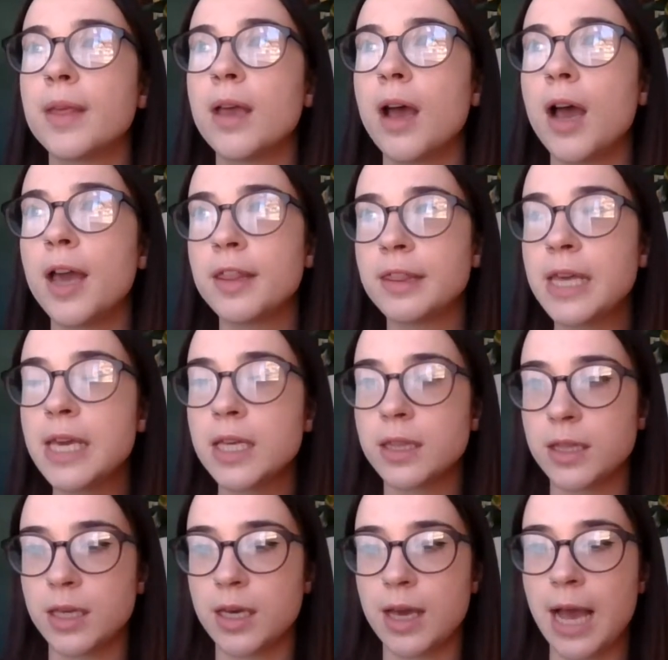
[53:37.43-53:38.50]
I
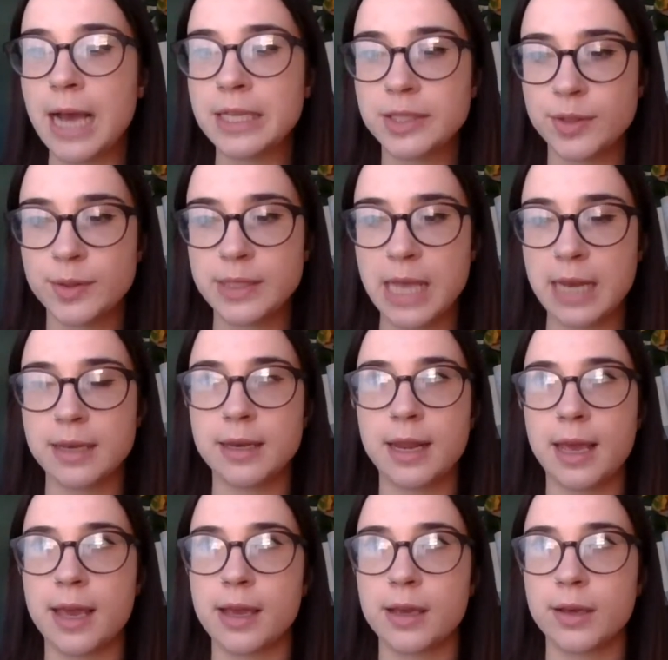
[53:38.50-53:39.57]
think that, as you said,
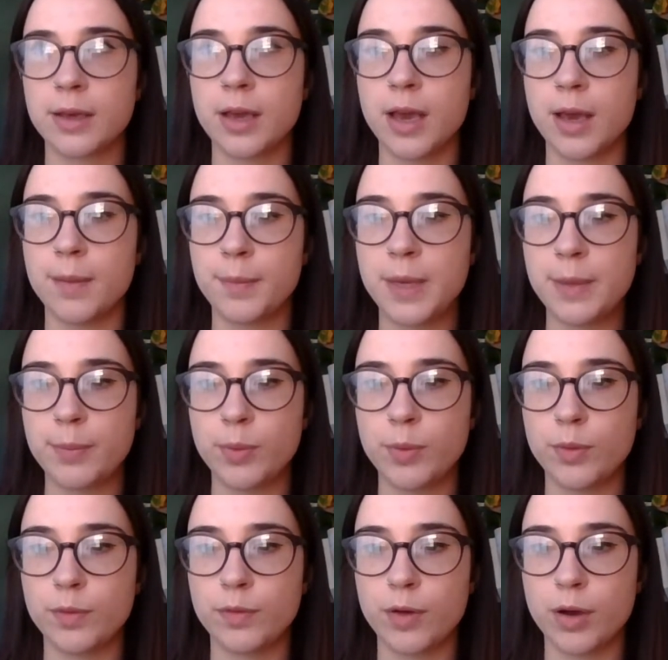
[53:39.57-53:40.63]
Nick,
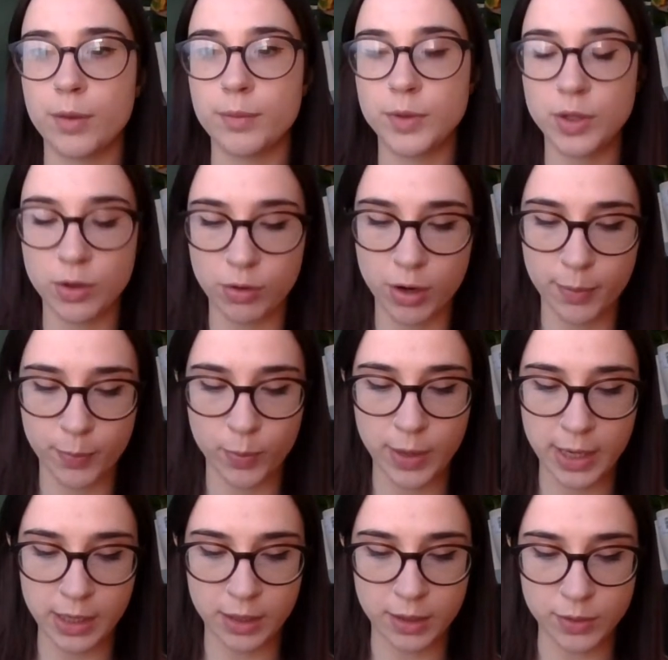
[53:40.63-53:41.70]
people from Europe or
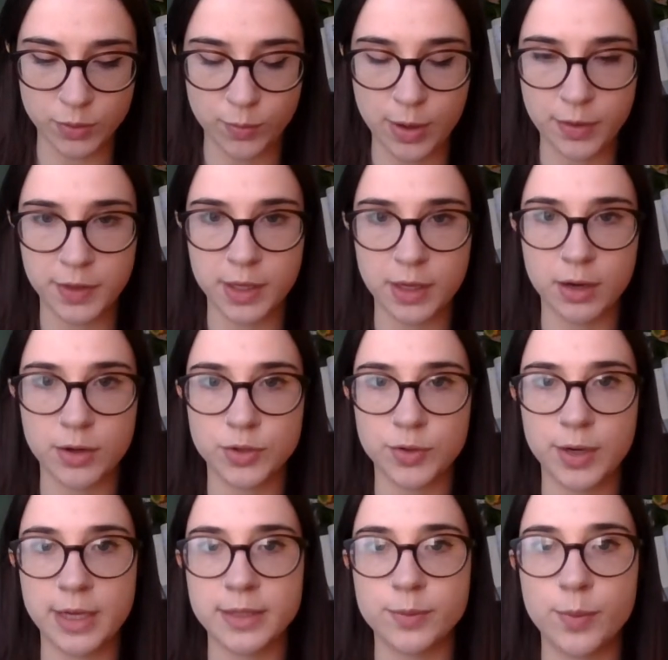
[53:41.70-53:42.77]
England or wealthy
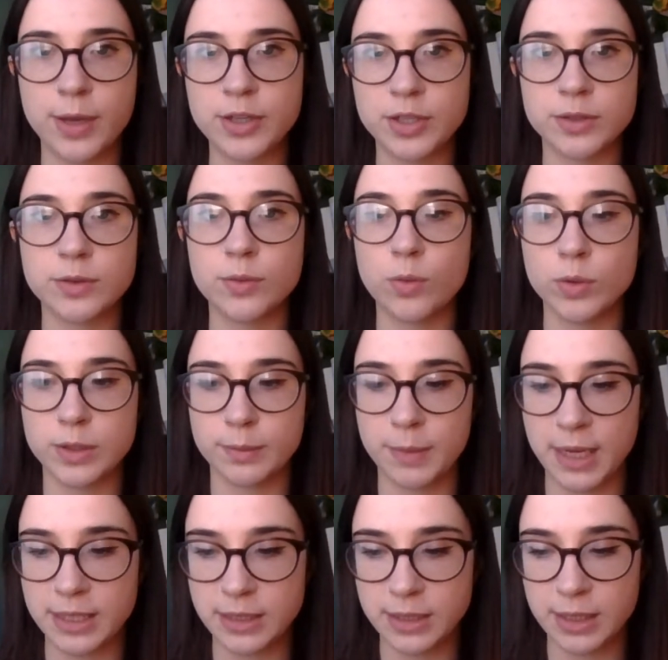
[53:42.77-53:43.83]
countries, we're just
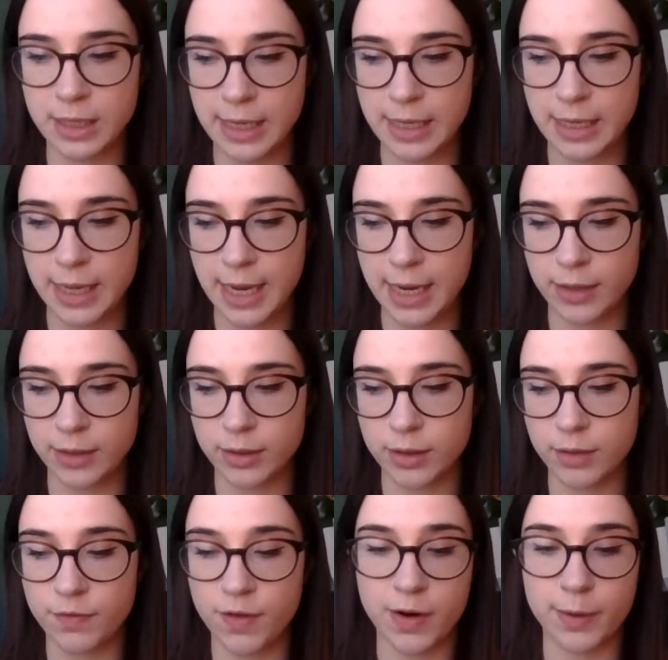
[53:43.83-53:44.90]
automatically
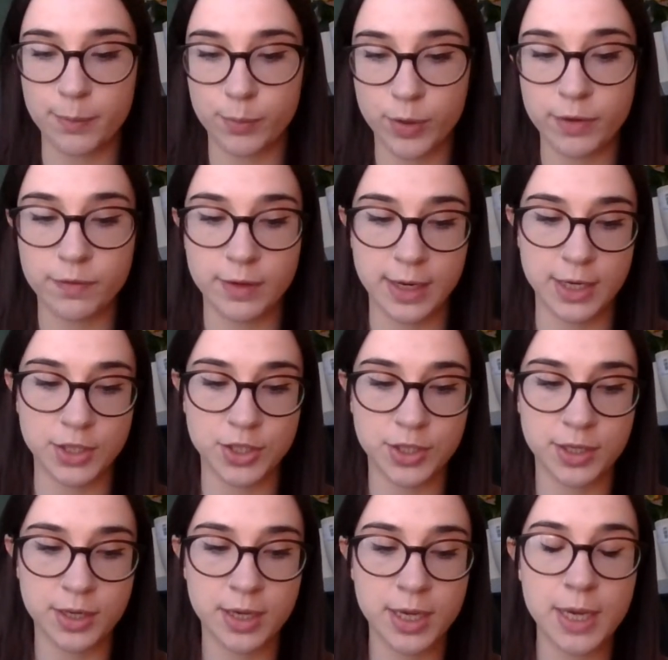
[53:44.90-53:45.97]
in a very
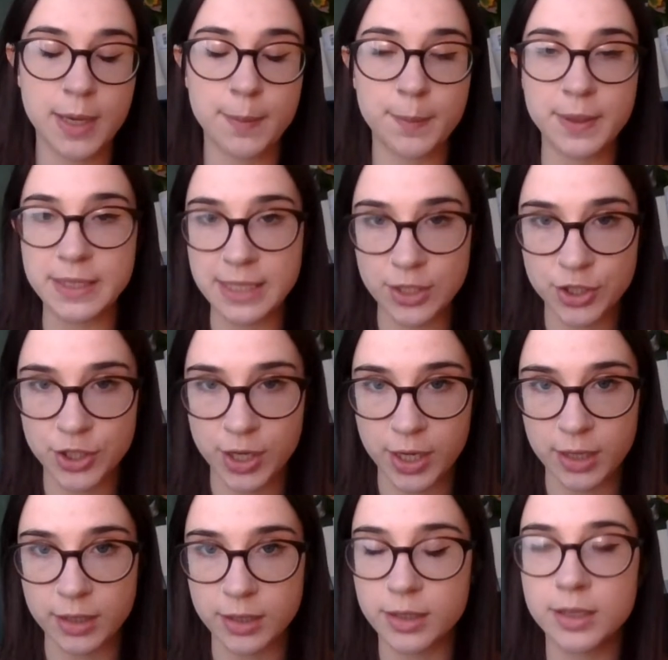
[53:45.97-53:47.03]
privileged
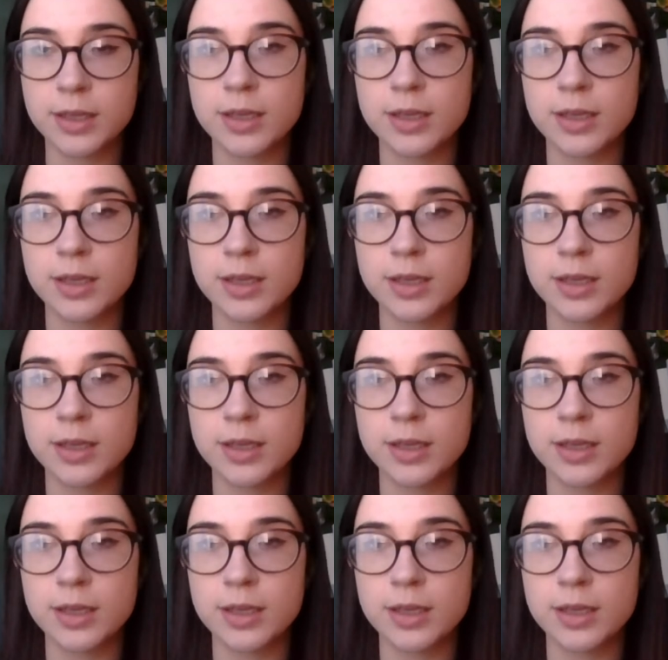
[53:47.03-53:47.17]
position